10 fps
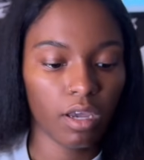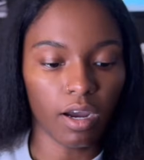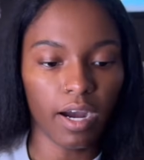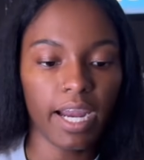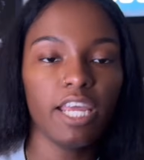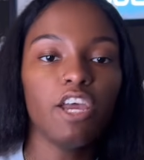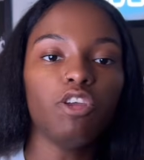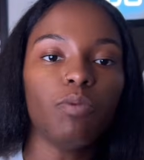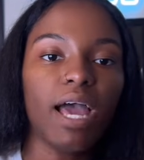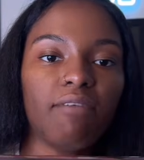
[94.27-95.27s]
All right,
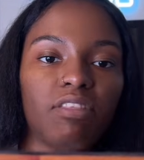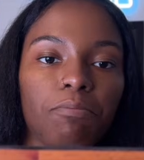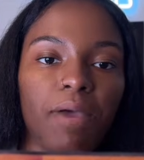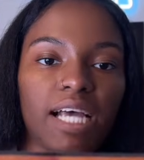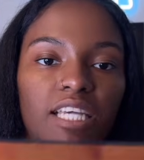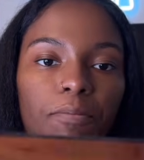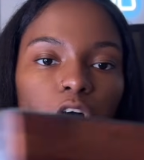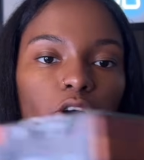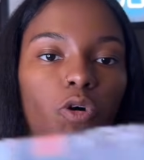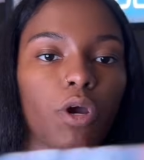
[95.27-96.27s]
you have the
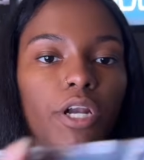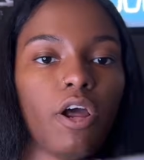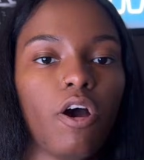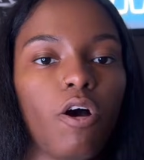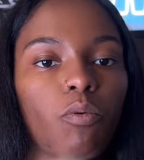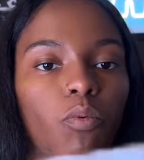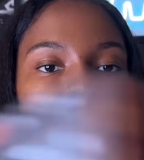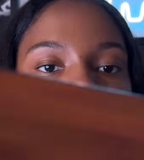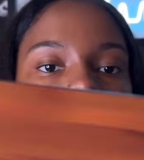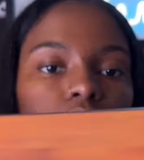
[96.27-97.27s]
basketball court
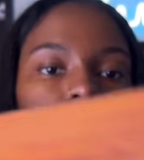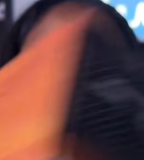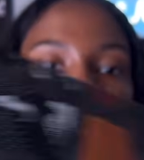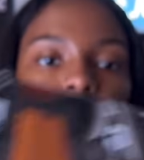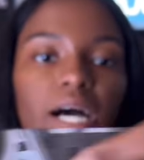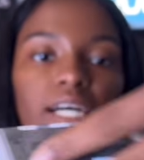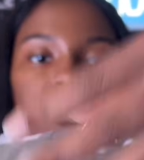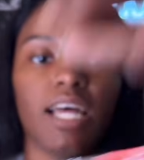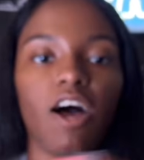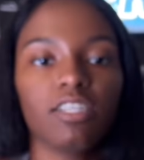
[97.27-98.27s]
around the
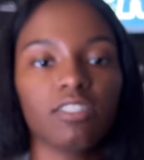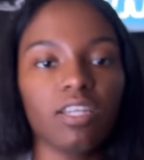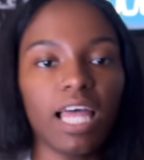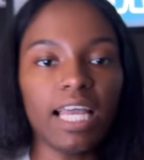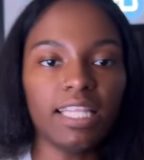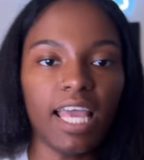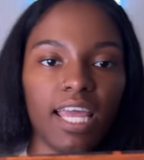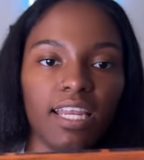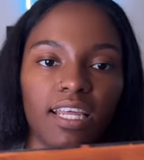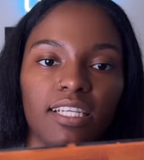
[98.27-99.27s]
box. Also like
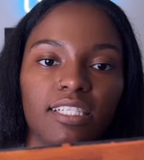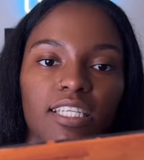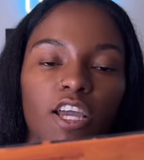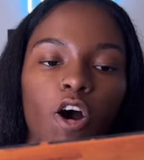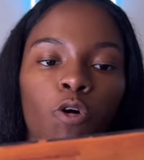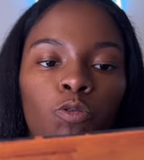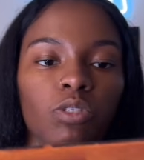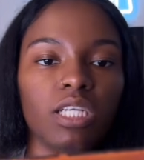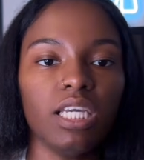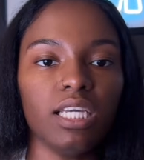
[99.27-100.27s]
that. This is the
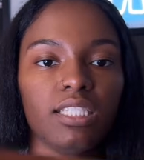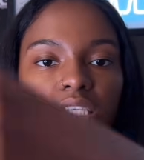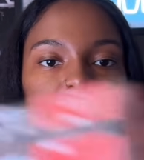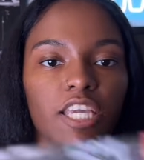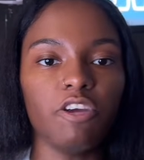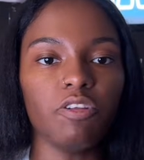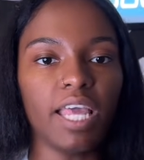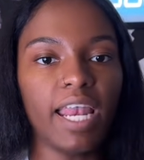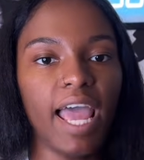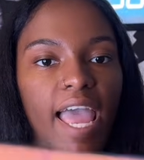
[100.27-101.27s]
only sneaker
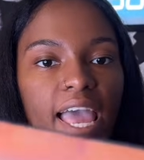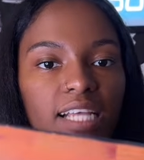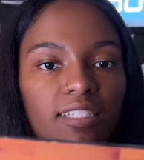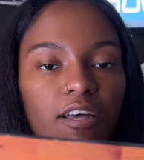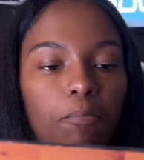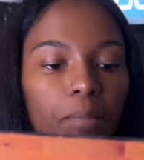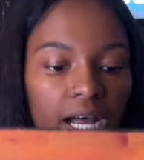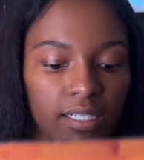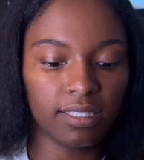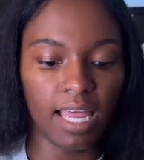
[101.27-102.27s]
that has a
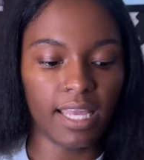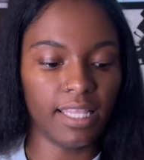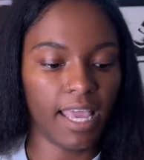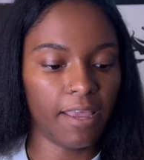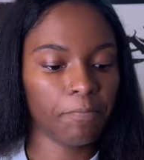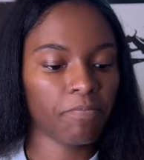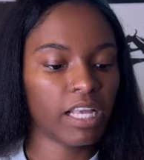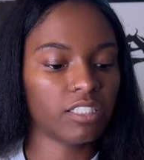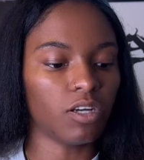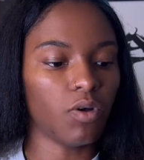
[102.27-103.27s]
box like that.
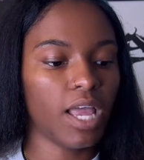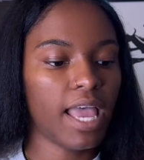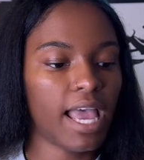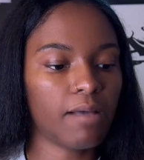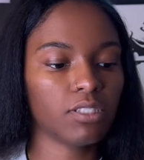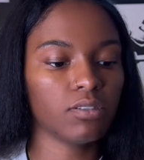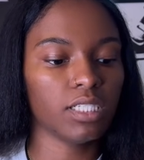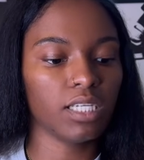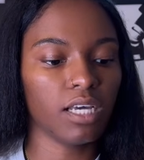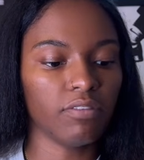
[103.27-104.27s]
So
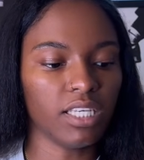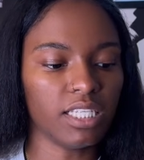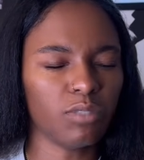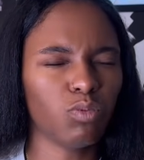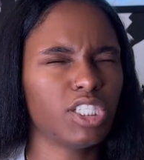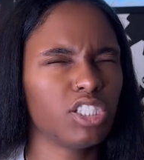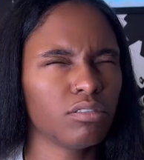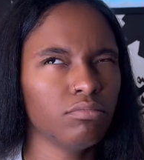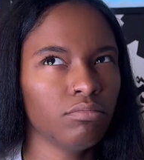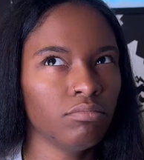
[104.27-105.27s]
absolutely love these. Which,
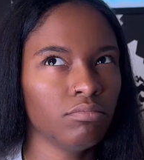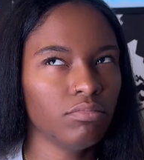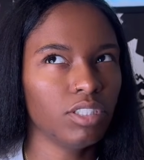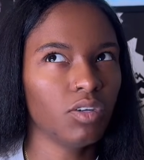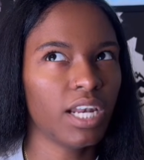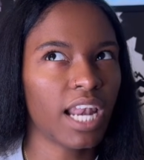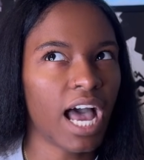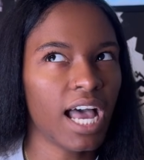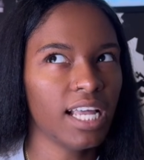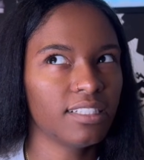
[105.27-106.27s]
do the
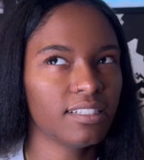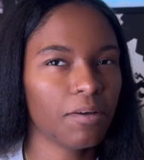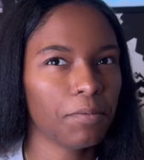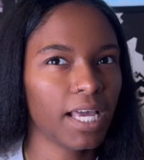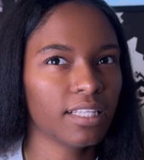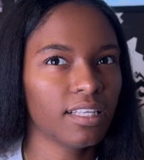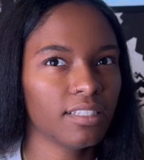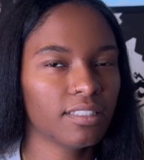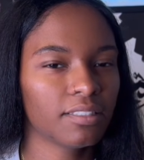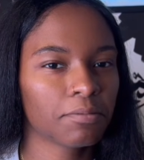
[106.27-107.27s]
9s come like
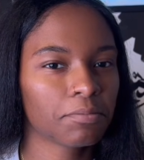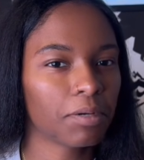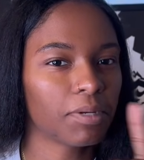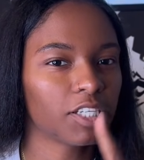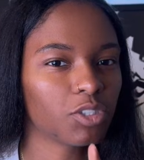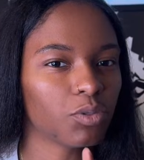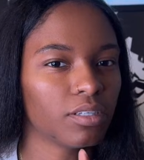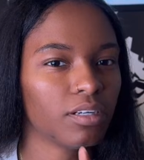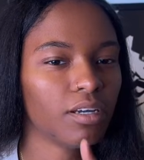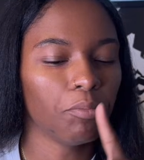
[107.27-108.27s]
this? I'm not
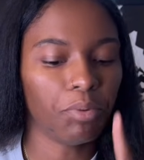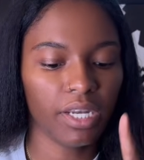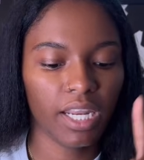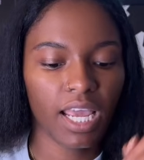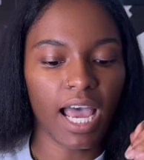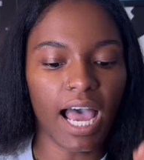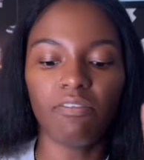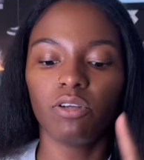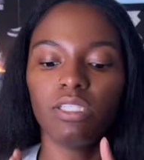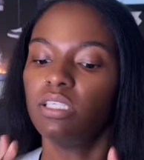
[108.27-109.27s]
sure. But I've
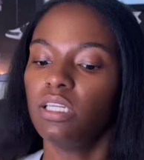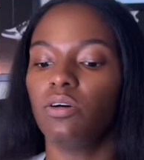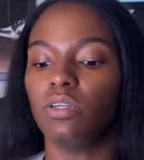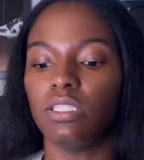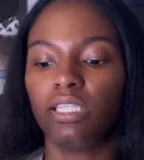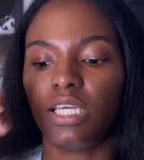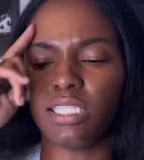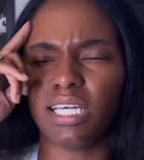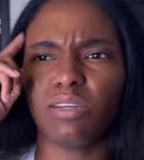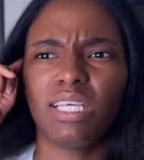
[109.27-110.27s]
only seen it on the
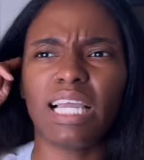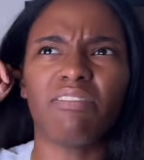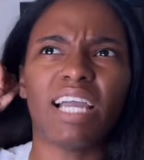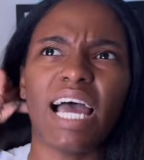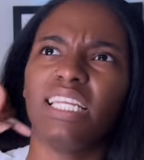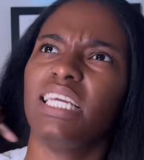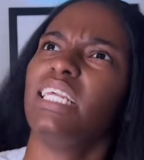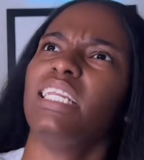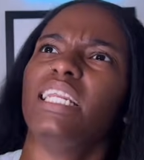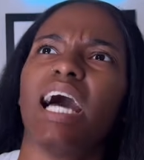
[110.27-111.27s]
10s. I don't think I've gotten
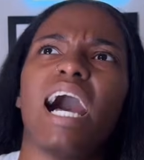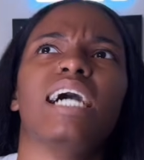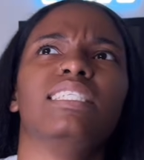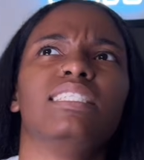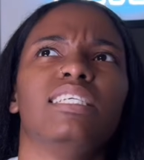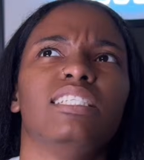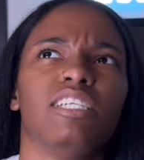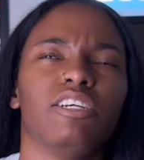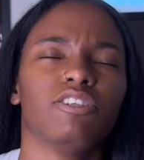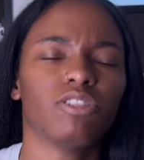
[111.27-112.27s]
any 9s this
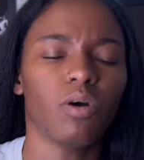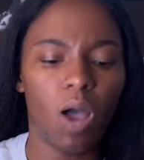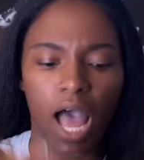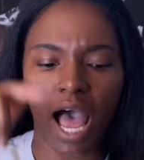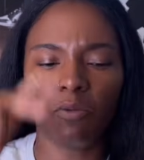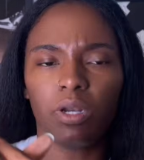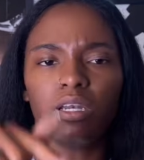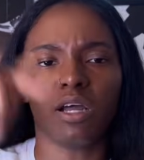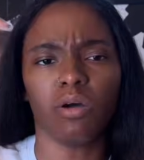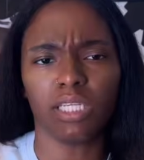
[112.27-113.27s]
year. So I
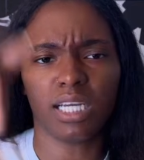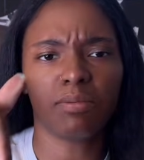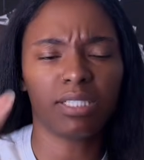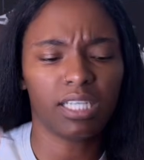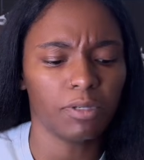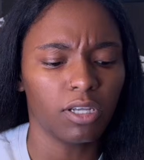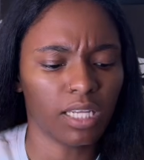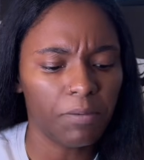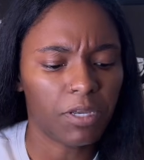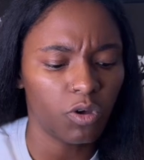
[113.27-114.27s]
wouldn't know. In the comments down below,
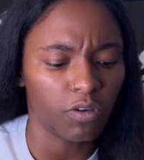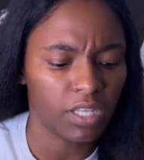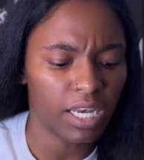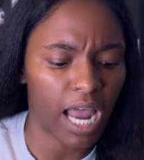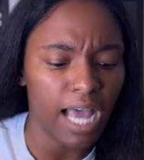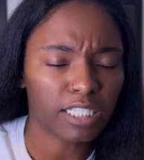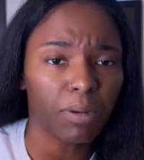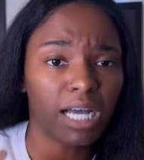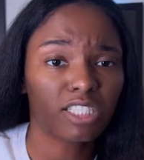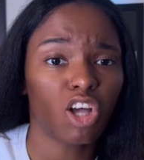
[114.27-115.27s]
let me know if the 9s
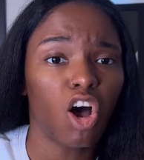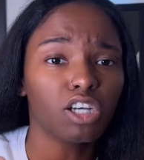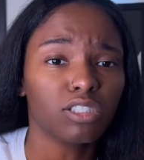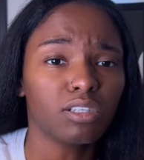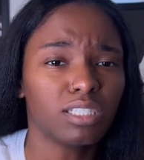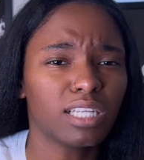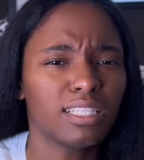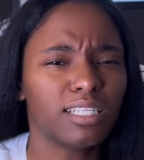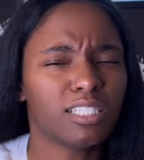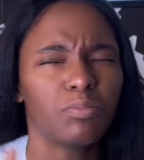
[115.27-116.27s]
box also looks
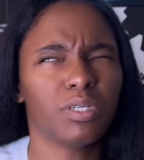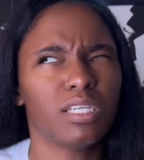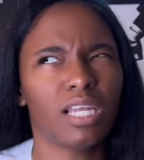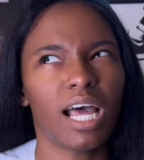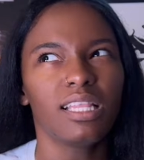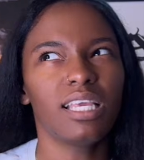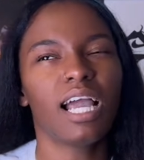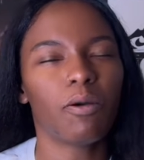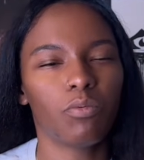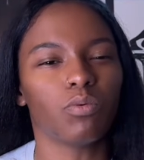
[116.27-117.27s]
like this. But I think
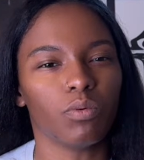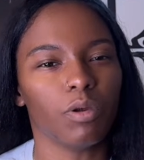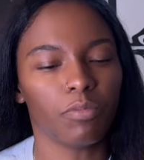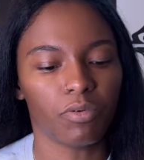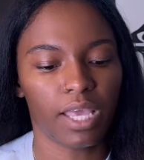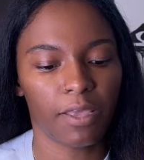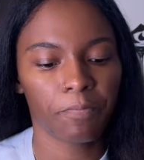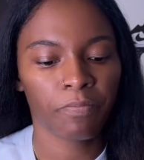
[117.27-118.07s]
I will remember that.